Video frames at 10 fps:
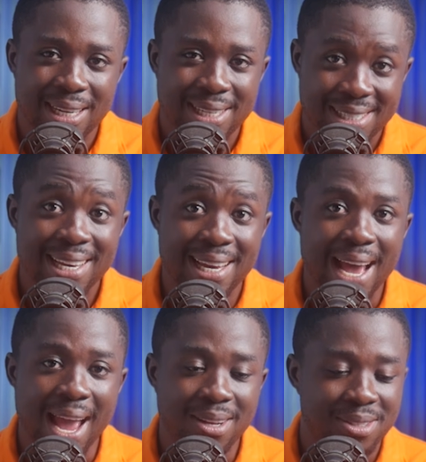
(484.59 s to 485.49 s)
this
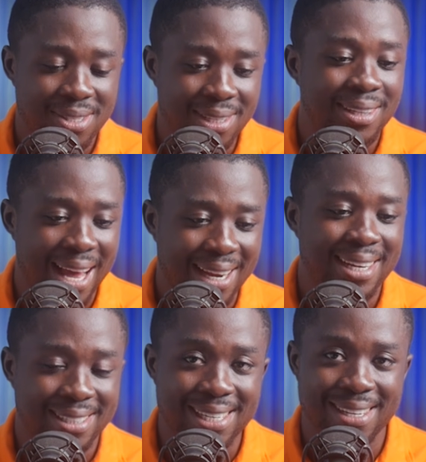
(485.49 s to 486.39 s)
AI still
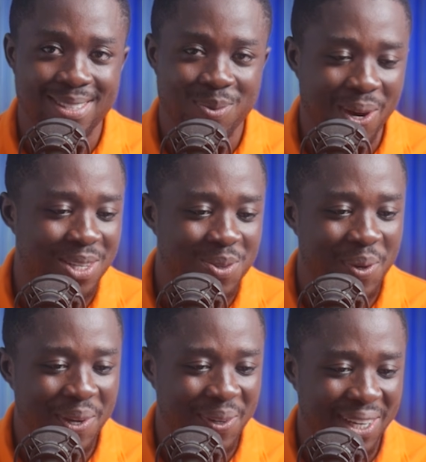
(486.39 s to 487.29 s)
understands what is
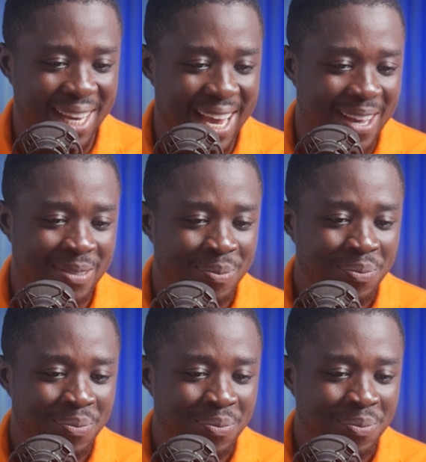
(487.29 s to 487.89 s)
going on here.